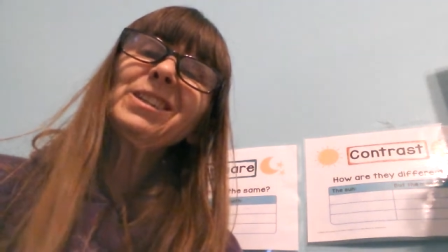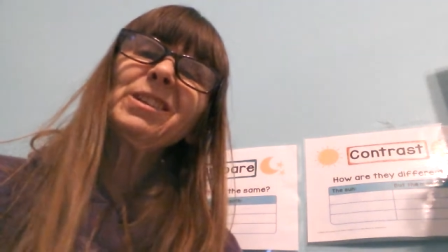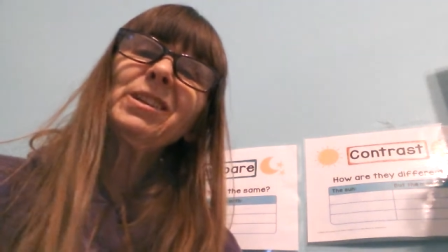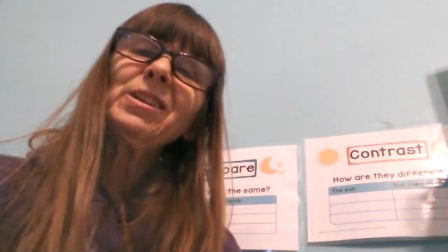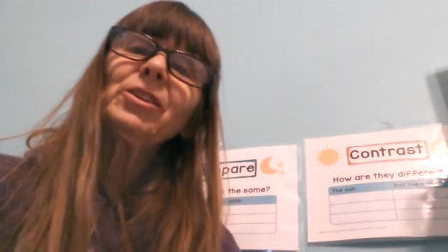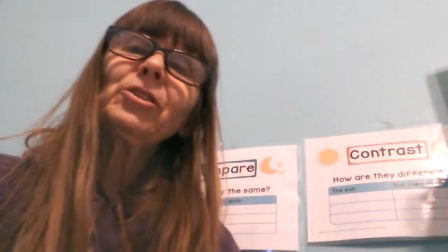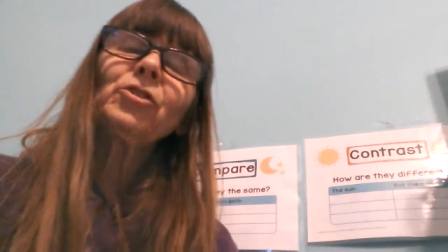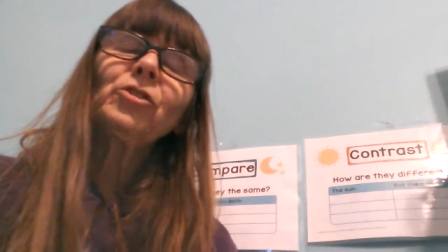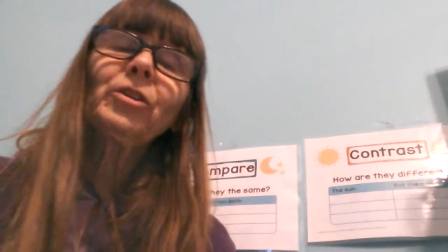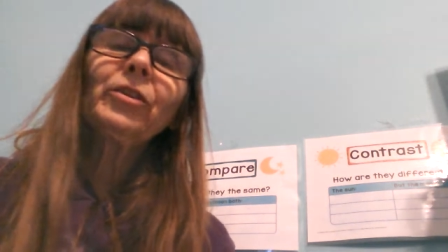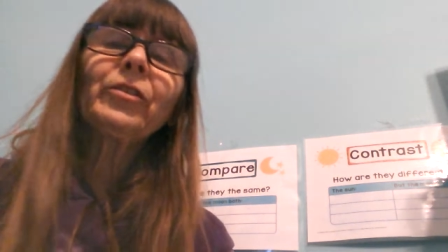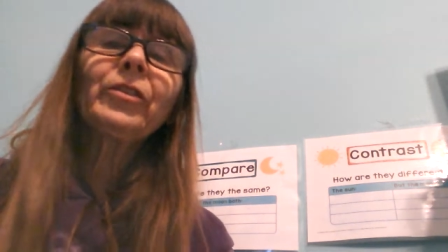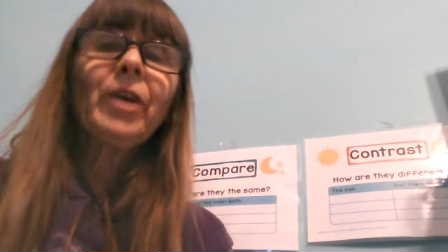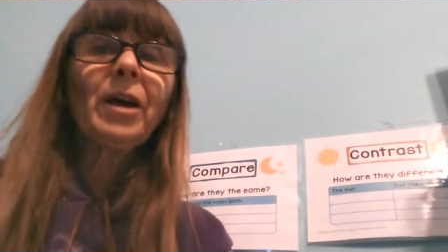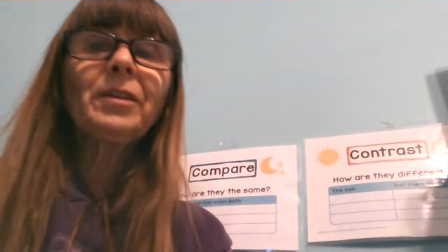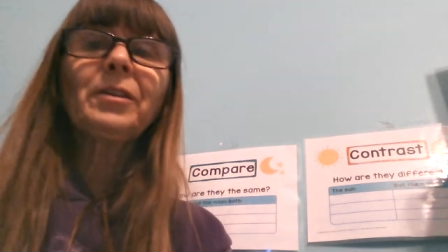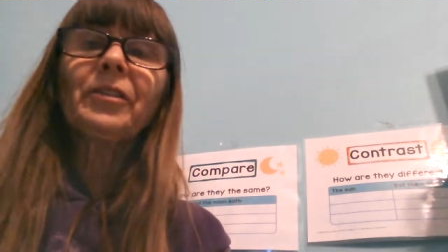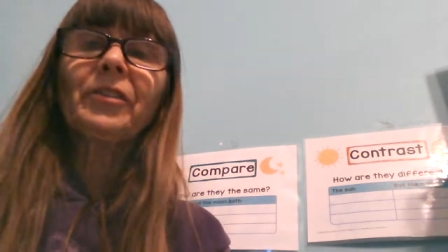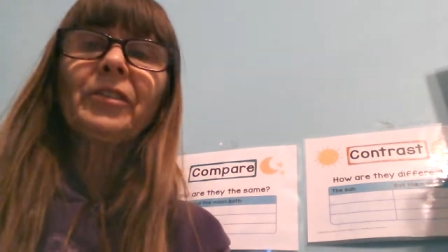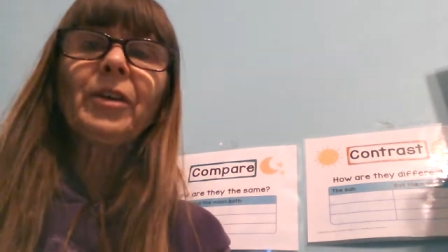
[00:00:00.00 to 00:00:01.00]
and she's
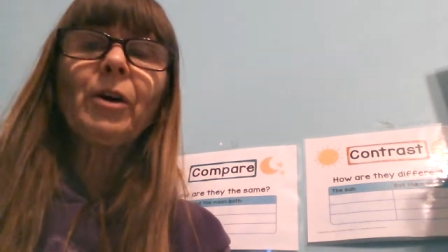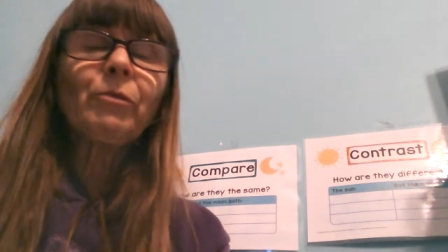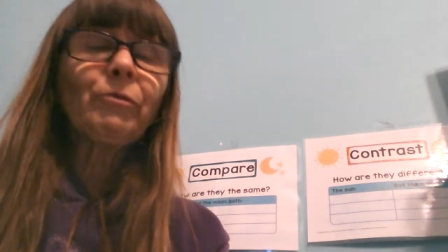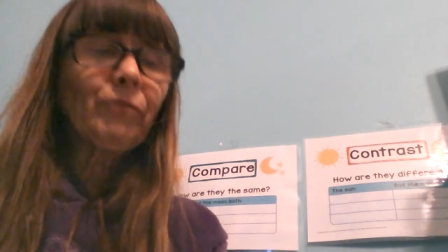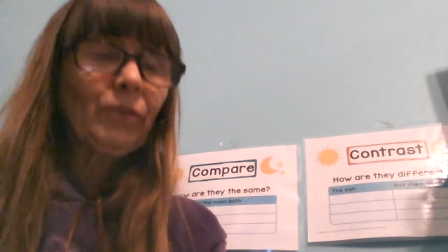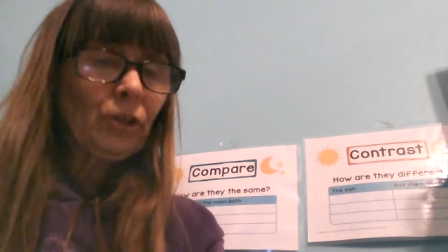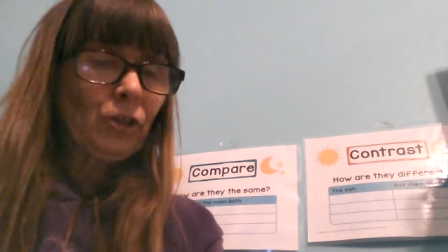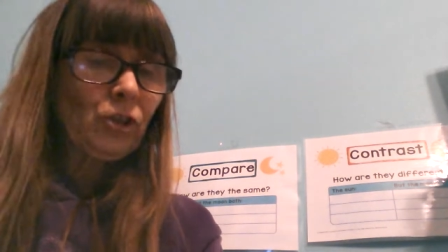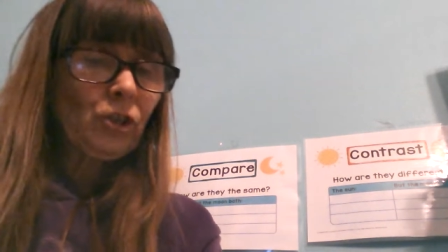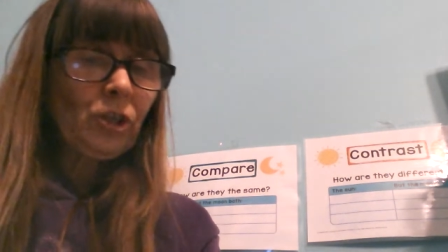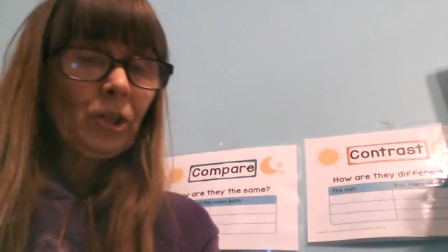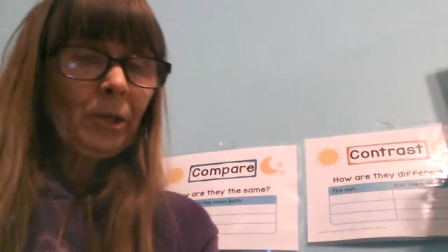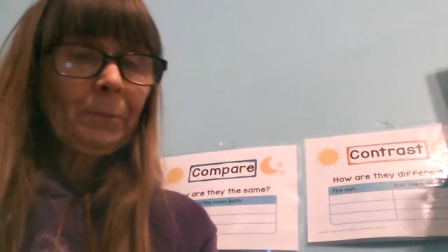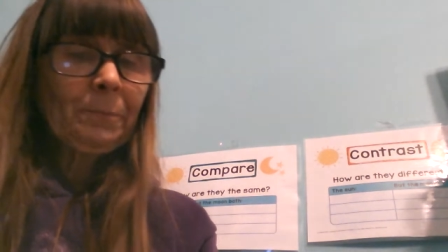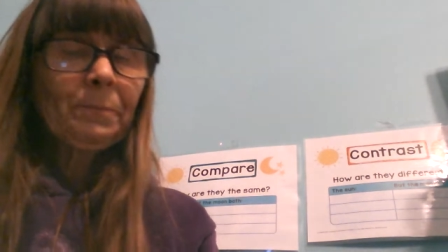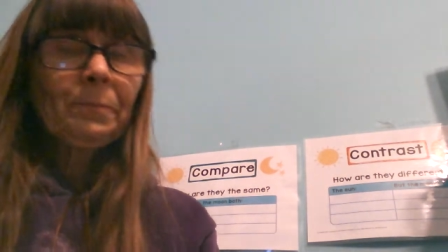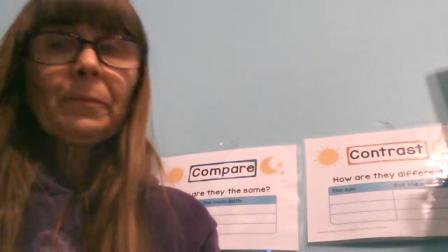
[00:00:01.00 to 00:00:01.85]
kind of selfish.